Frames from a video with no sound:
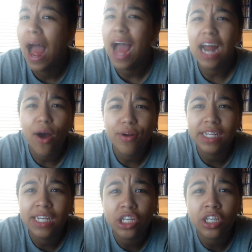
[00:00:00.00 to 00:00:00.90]
And how
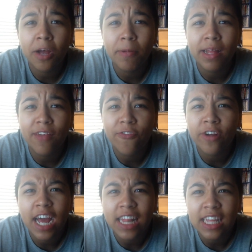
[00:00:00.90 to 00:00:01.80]
does he just completely
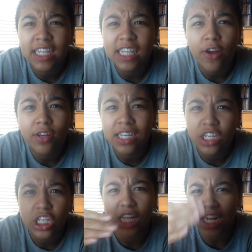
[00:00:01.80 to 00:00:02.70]
forget this? How does he
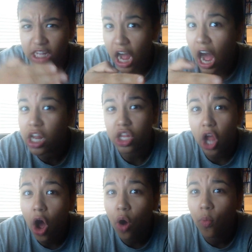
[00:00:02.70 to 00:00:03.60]
just, like, not
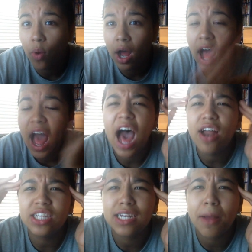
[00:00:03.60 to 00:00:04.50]
know? How
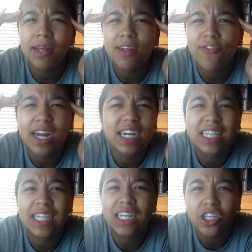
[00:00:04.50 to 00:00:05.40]
does he completely forget
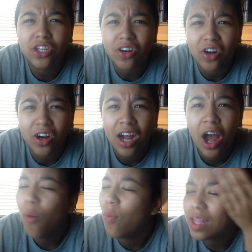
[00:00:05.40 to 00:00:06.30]
his sister?
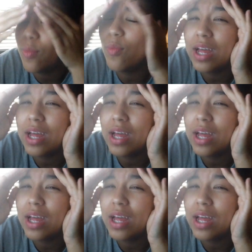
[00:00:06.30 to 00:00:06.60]
What?